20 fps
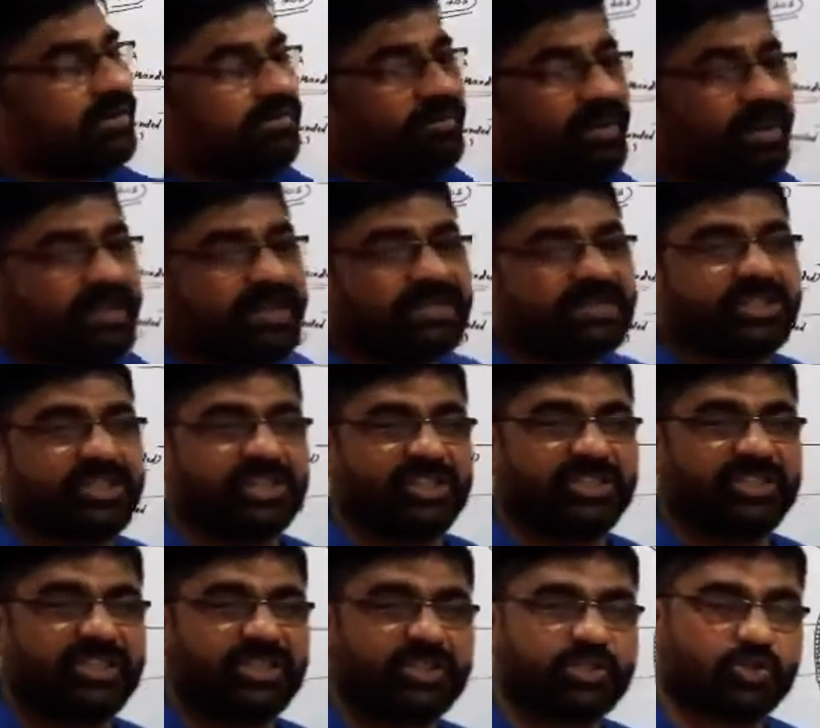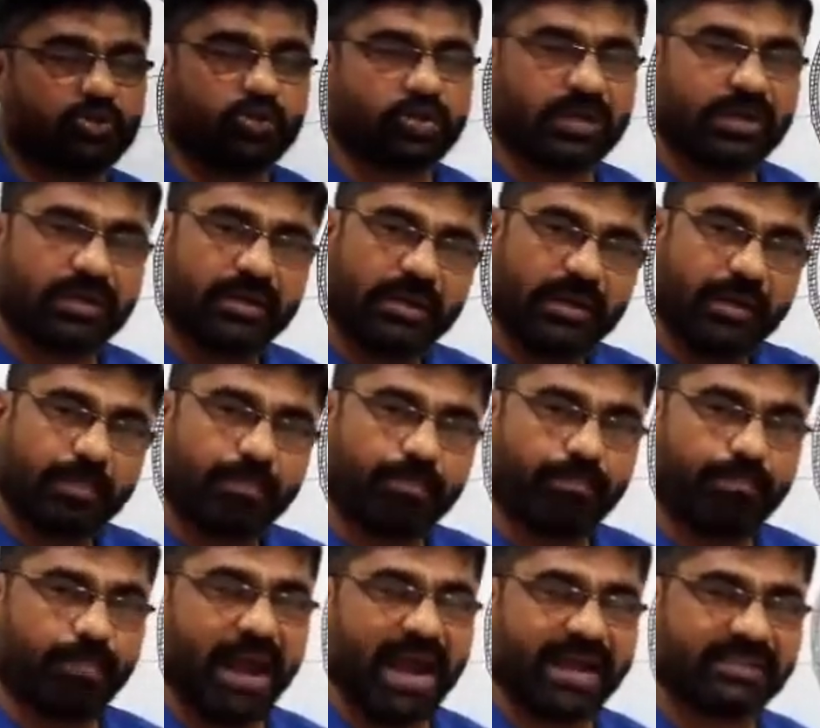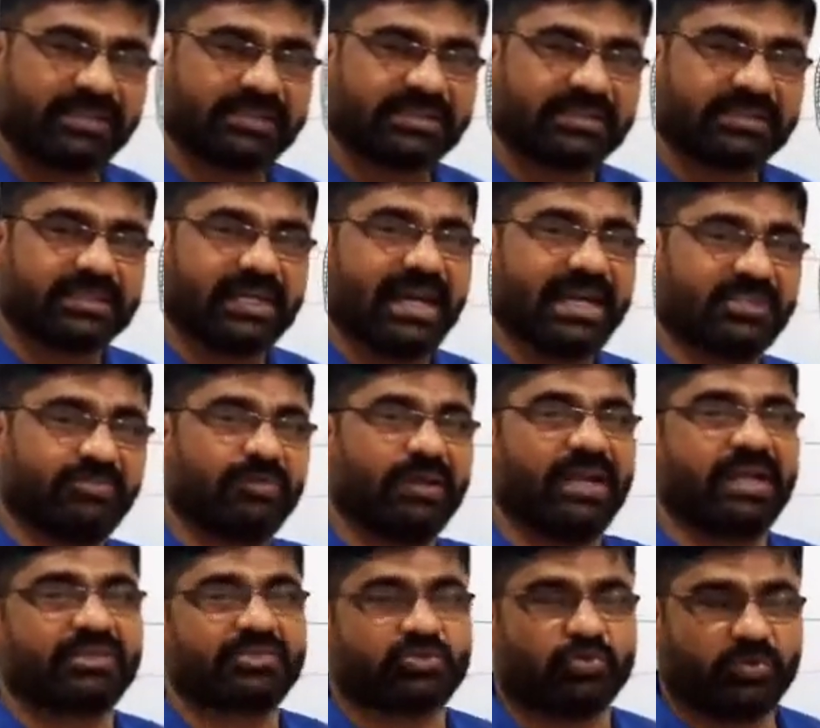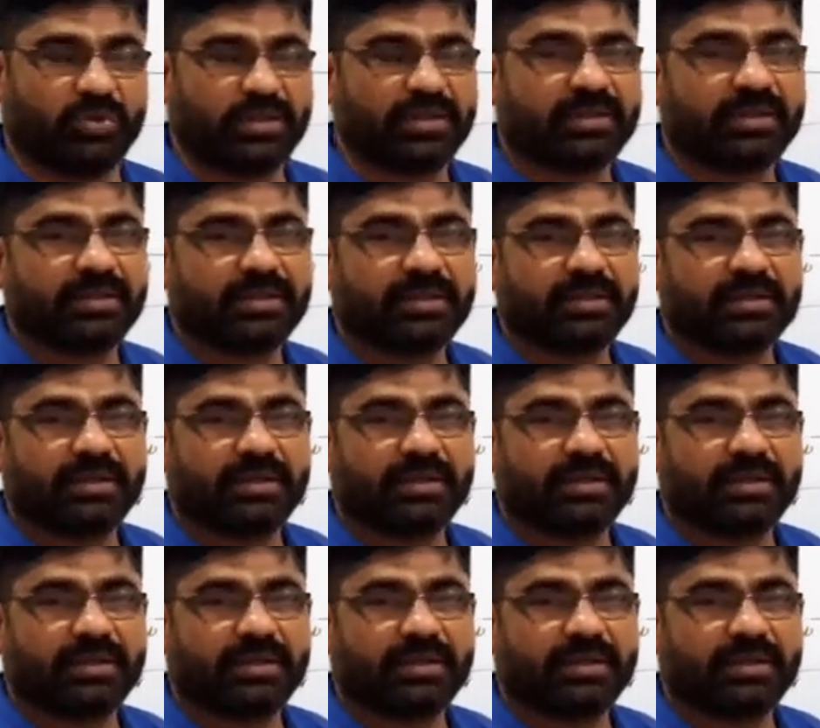various diseases to the plants as well as to the